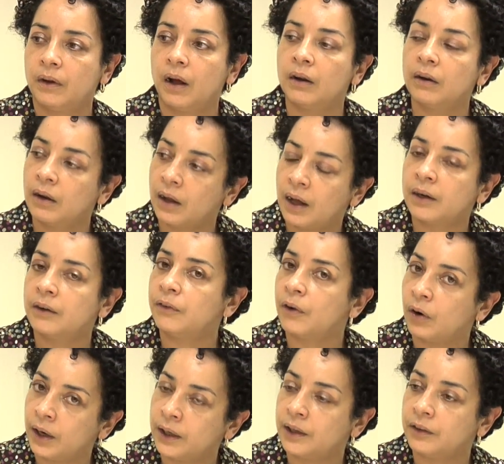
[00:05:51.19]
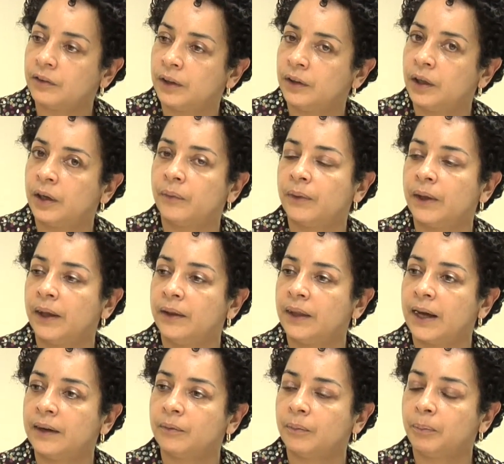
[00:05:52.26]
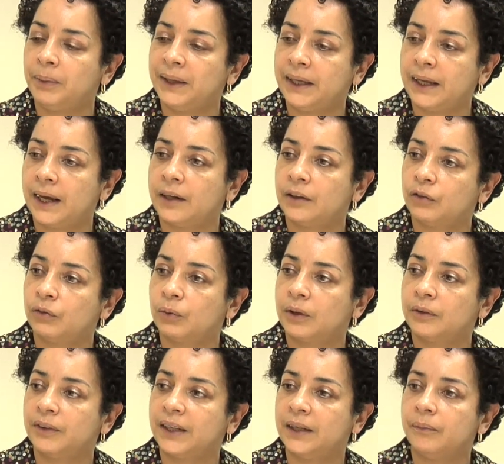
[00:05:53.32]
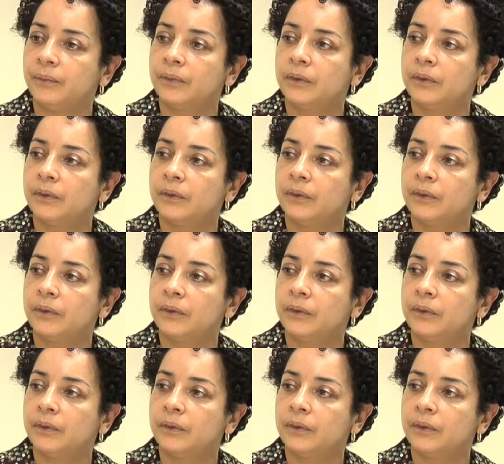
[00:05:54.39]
a lot of artists, and that began a sort of a